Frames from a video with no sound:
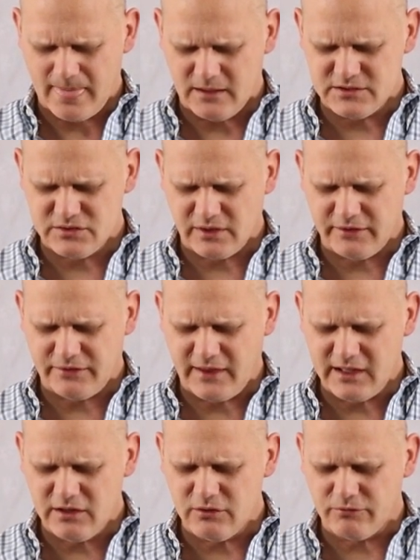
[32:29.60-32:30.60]
And so I
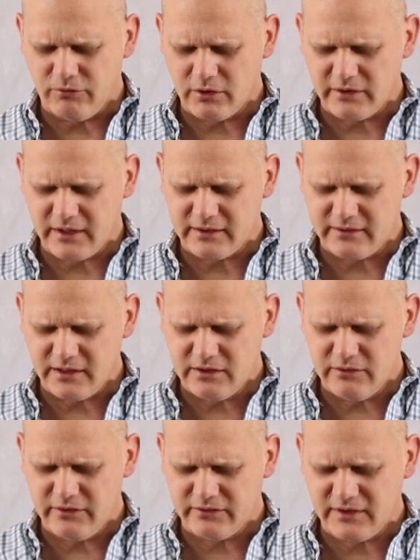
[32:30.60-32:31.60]
thank you for that. Thank
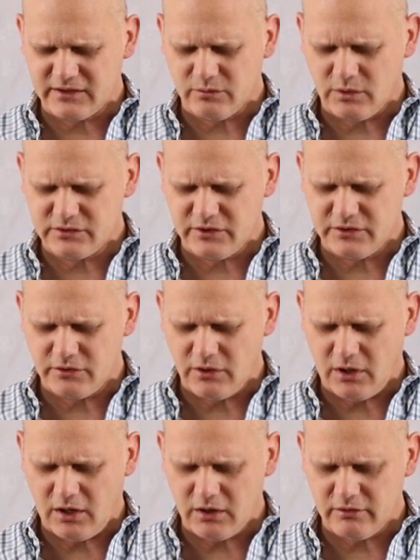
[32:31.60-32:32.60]
you that that's what's on your
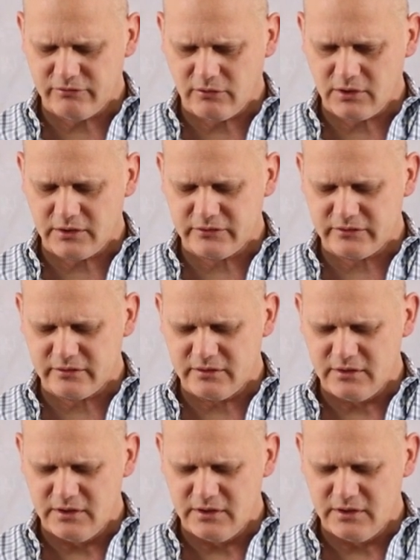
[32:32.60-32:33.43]
heart for us.